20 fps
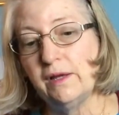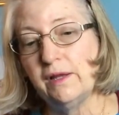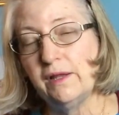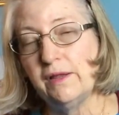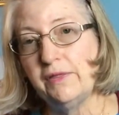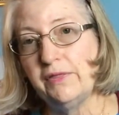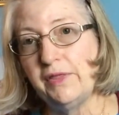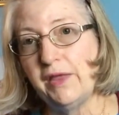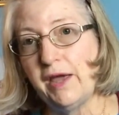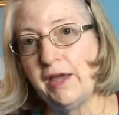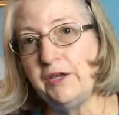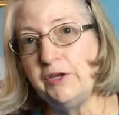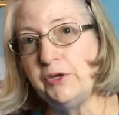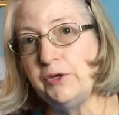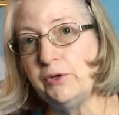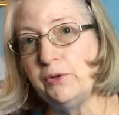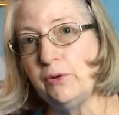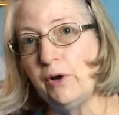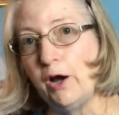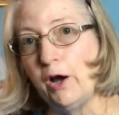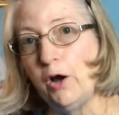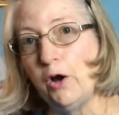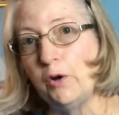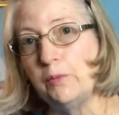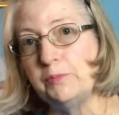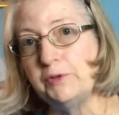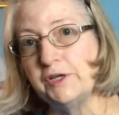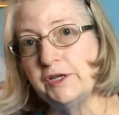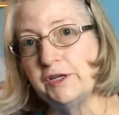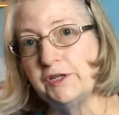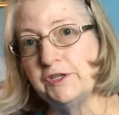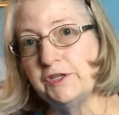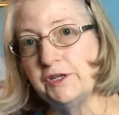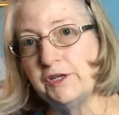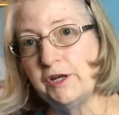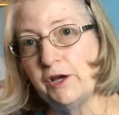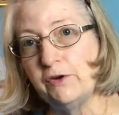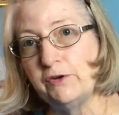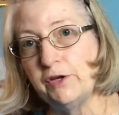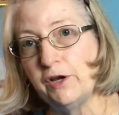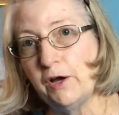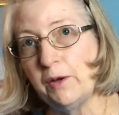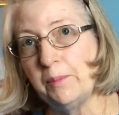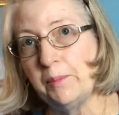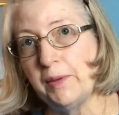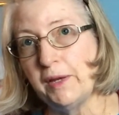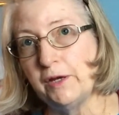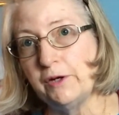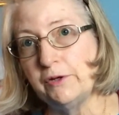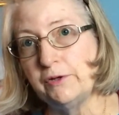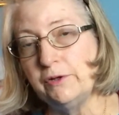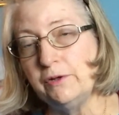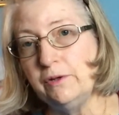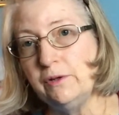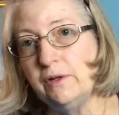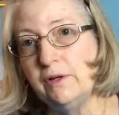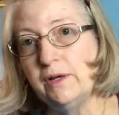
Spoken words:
Thank you. I hope to get to know y'all better.